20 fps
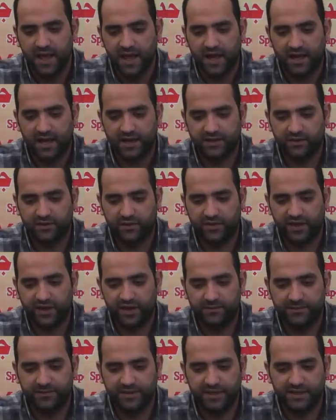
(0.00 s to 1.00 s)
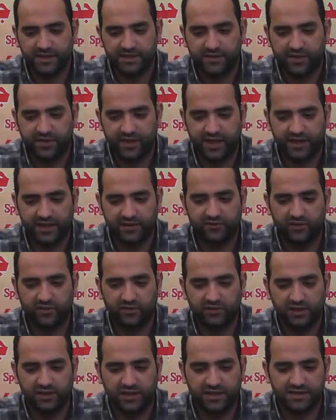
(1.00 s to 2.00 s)
I know that being
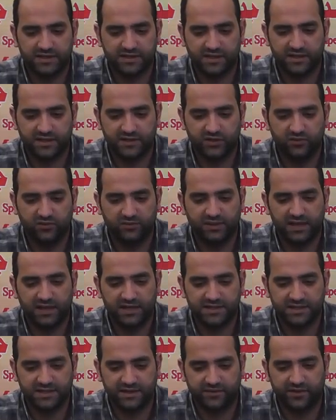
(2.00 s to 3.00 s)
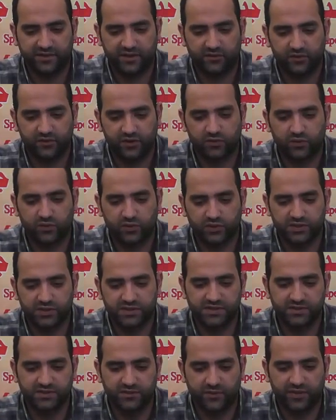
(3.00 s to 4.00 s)
thankful is a new blessing that
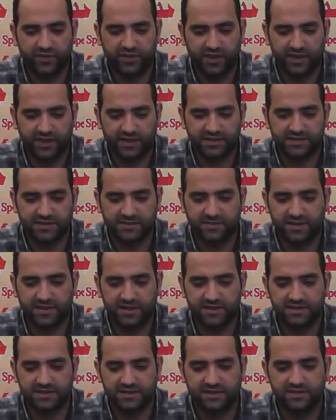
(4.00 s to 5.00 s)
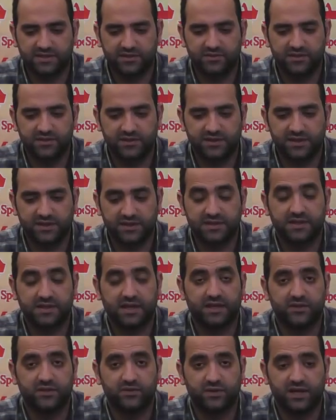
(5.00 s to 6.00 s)
requires new thanks because it is
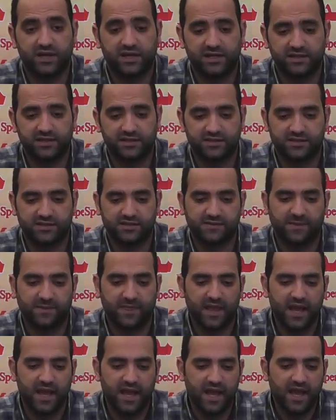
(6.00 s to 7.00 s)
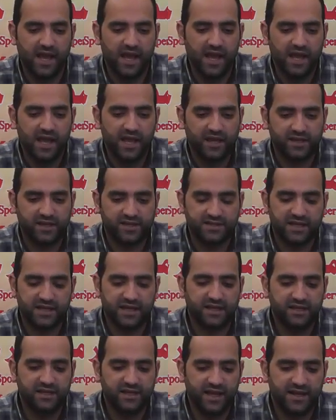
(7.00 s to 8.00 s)
a new guidance.
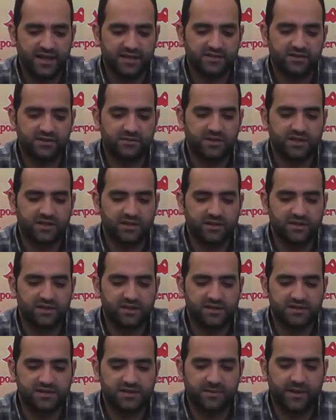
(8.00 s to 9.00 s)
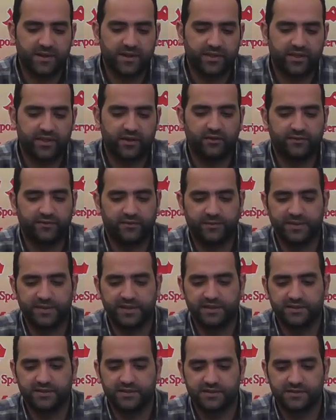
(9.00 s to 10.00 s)
Exactly as Ramadan is the month of
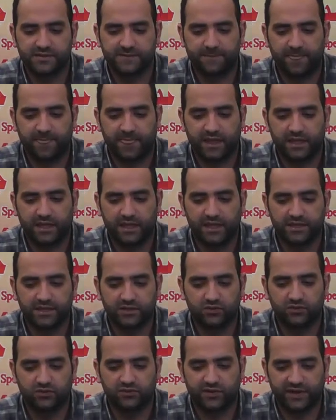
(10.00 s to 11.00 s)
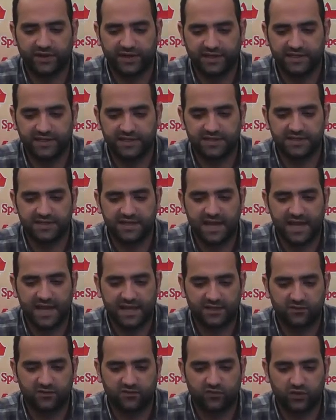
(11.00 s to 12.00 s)
obedience, the light over Eid is an
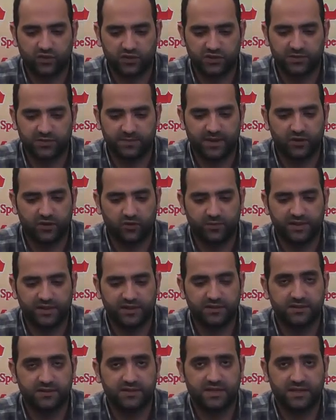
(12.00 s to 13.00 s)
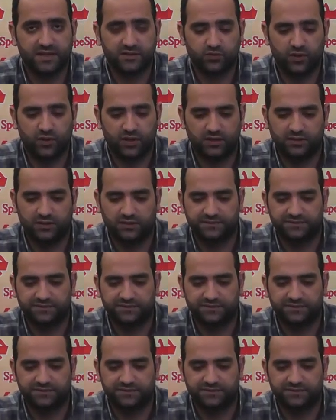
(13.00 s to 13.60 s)
act of worship and obedience as well.